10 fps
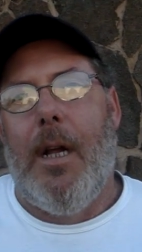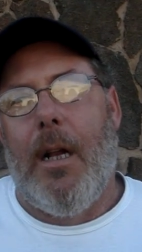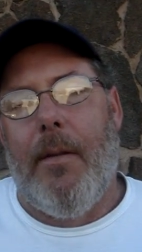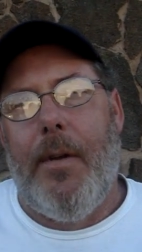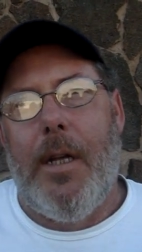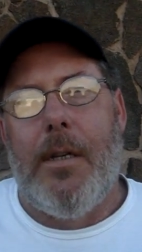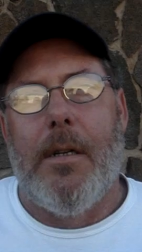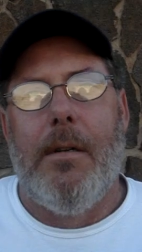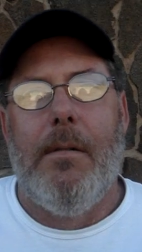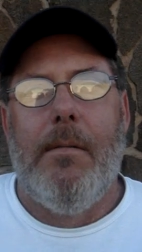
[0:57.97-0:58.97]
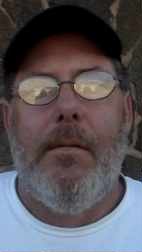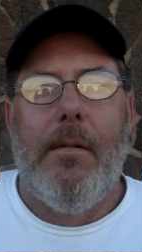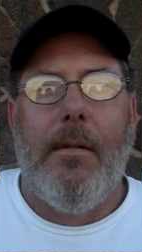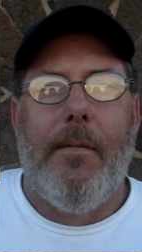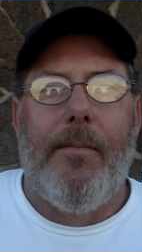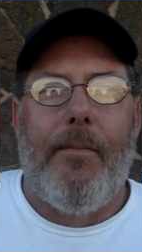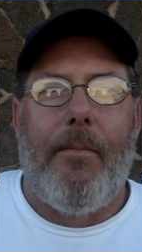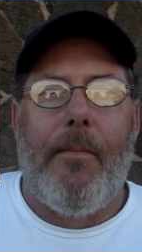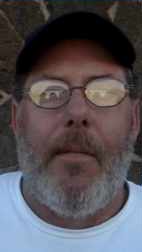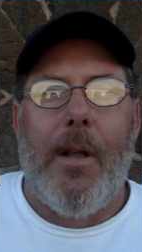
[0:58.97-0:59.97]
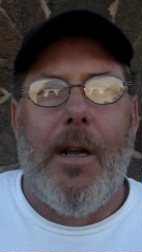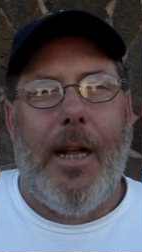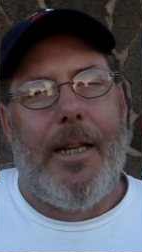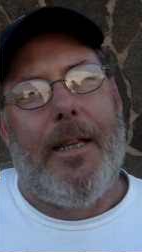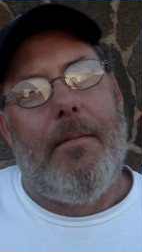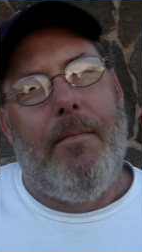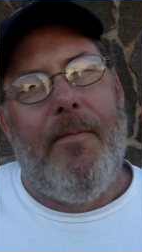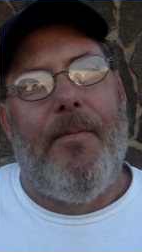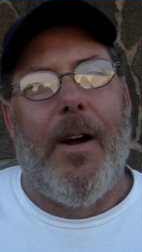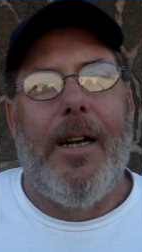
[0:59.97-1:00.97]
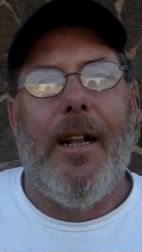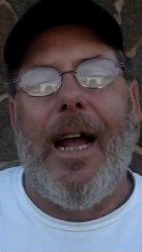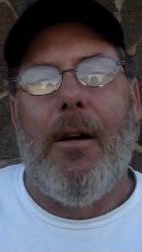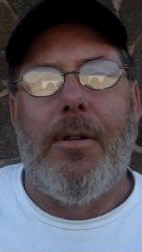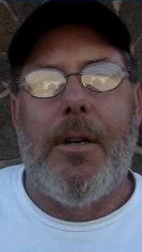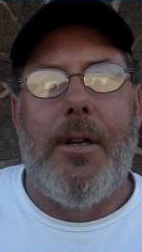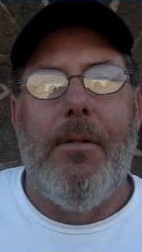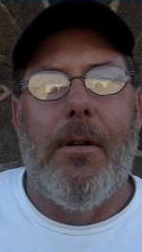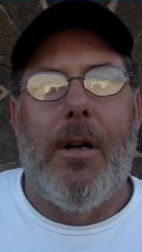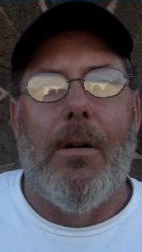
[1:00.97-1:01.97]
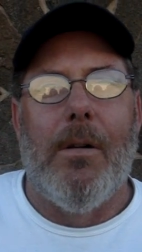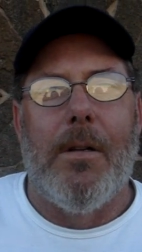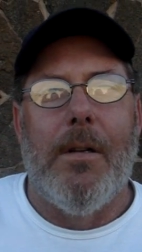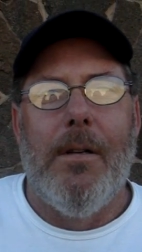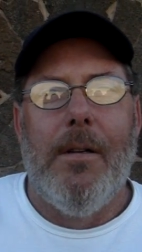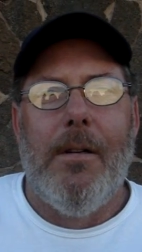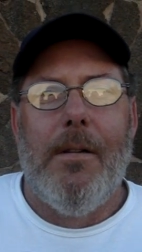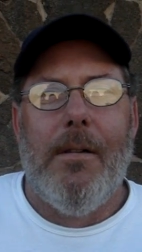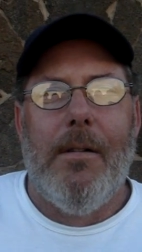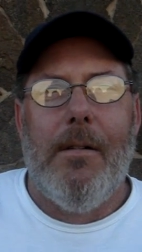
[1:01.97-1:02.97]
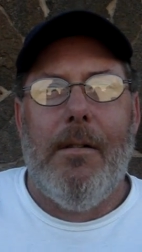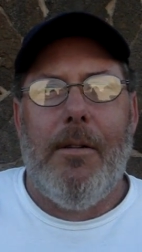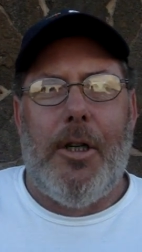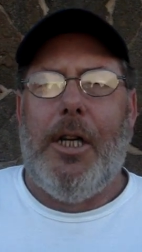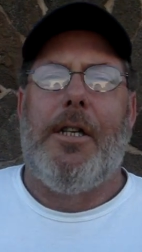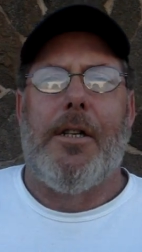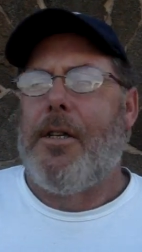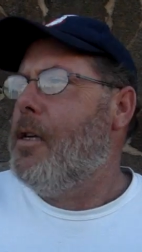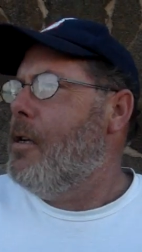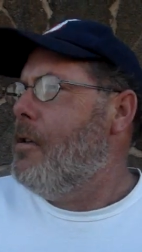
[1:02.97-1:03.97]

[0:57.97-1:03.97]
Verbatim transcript: elevation and find an ounce or two of gold. Jesus.